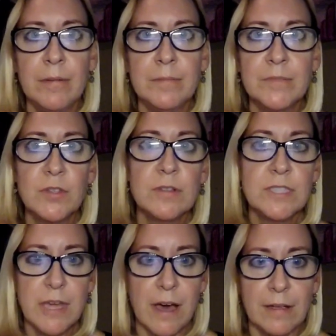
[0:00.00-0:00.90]
So
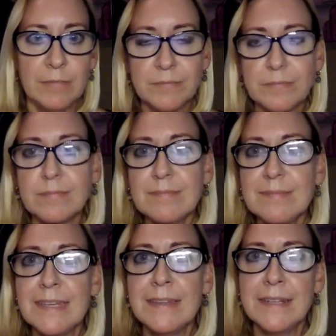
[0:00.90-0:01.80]
there's that.
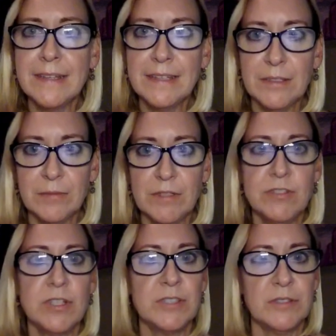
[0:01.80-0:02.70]
And then I think there's
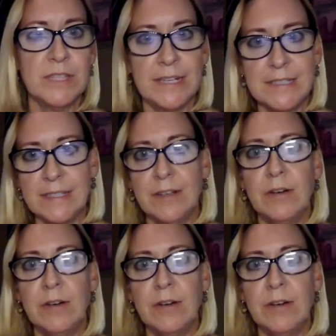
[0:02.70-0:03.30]
also the idea,